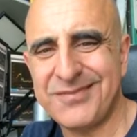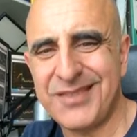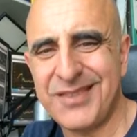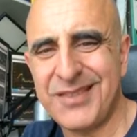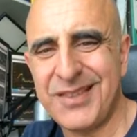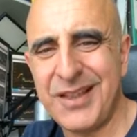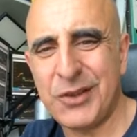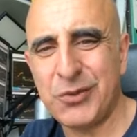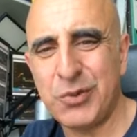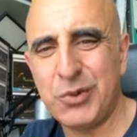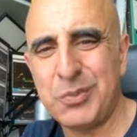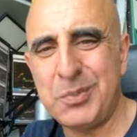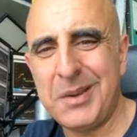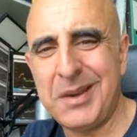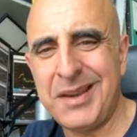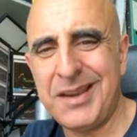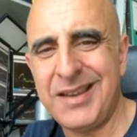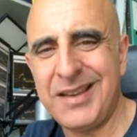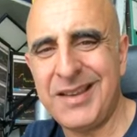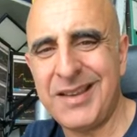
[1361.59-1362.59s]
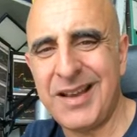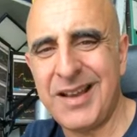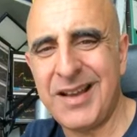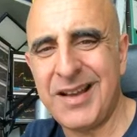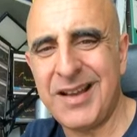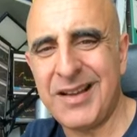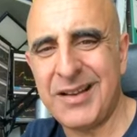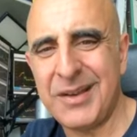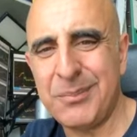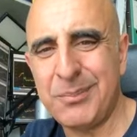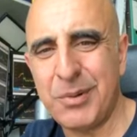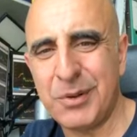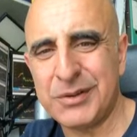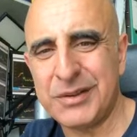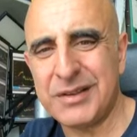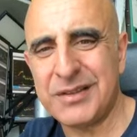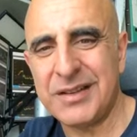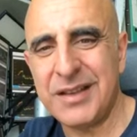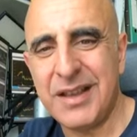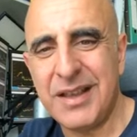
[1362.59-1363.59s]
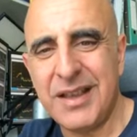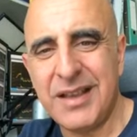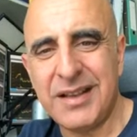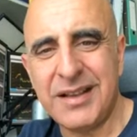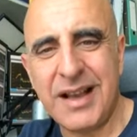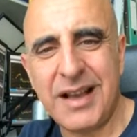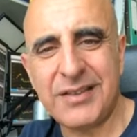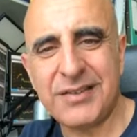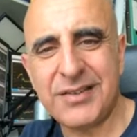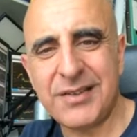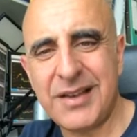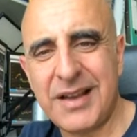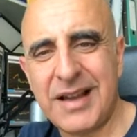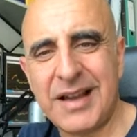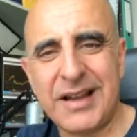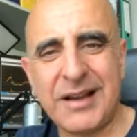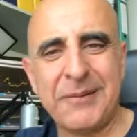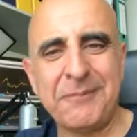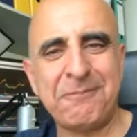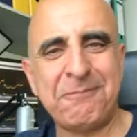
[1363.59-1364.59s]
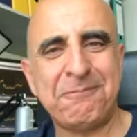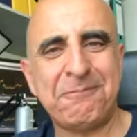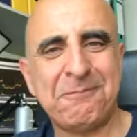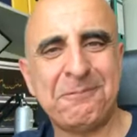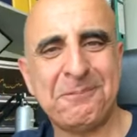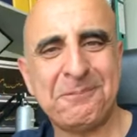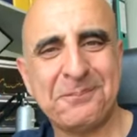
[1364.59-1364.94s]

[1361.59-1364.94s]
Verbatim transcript: that would be uh, important. Guys, um,